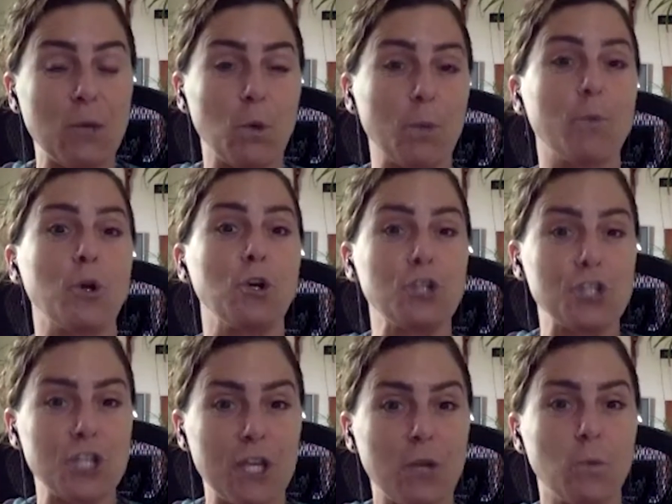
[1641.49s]
we're
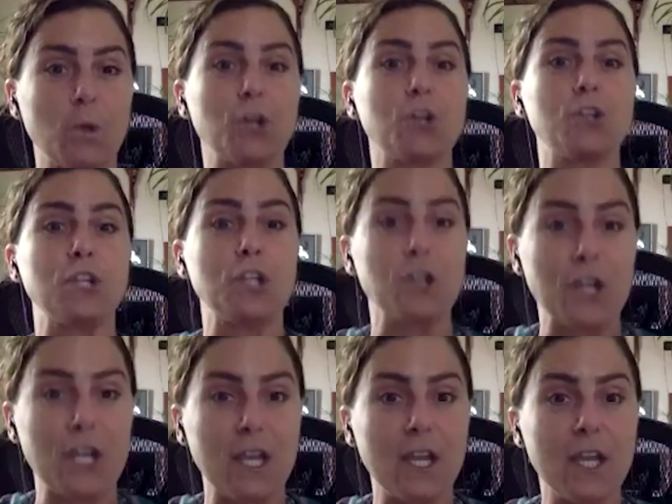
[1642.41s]
purging, we're
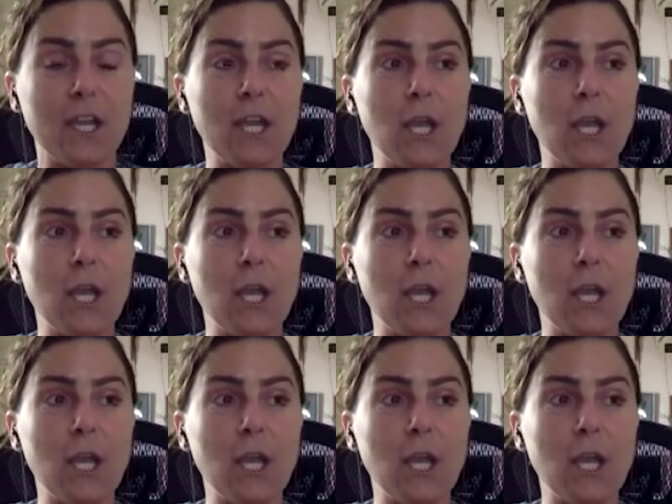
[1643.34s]
clearing,